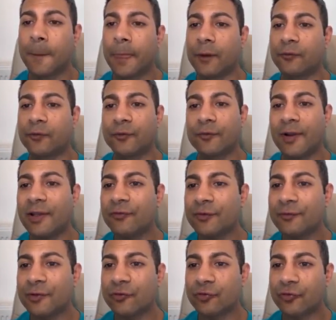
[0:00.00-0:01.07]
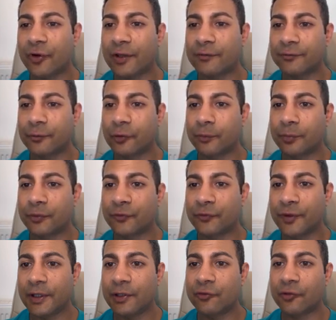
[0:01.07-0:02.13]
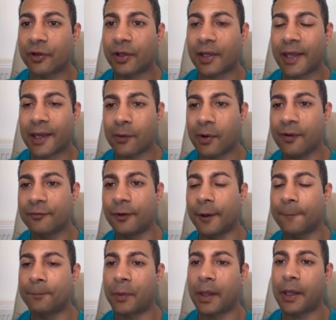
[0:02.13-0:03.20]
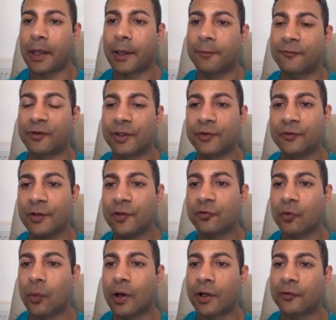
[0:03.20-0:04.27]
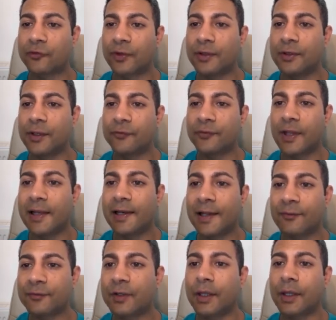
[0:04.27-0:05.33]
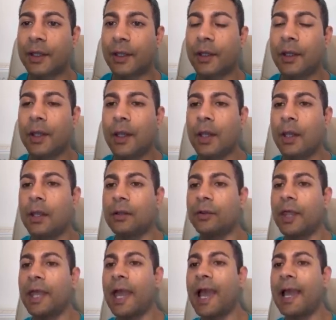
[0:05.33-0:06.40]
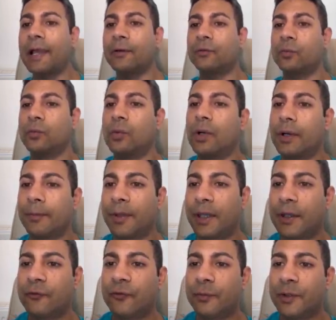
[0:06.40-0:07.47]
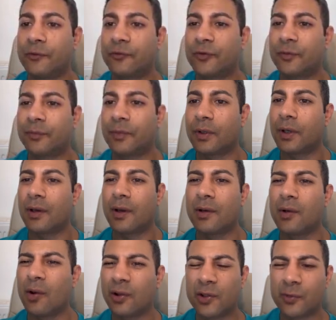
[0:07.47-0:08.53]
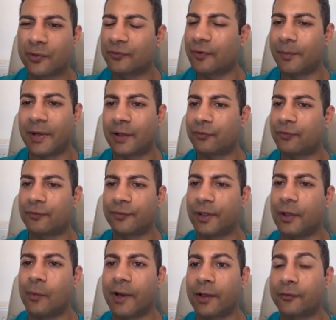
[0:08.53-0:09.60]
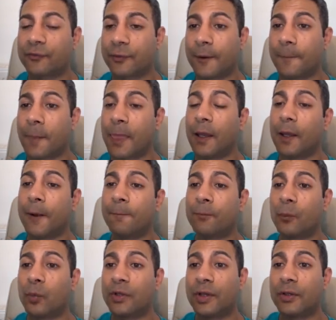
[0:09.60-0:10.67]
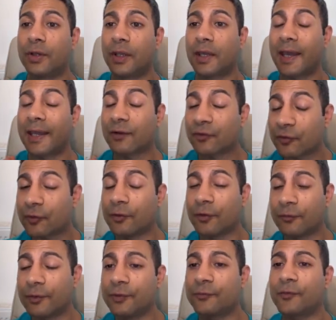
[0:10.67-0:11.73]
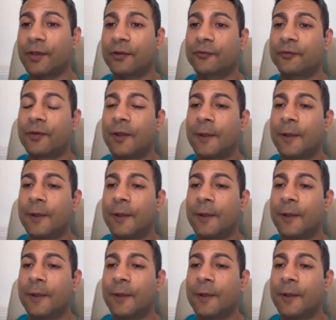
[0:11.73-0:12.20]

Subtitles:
So it's a relatively straightforward procedure. However, if you continue to watch, in their left ear, they had what appeared to be some innocuous amount of earwax within the anterior recess.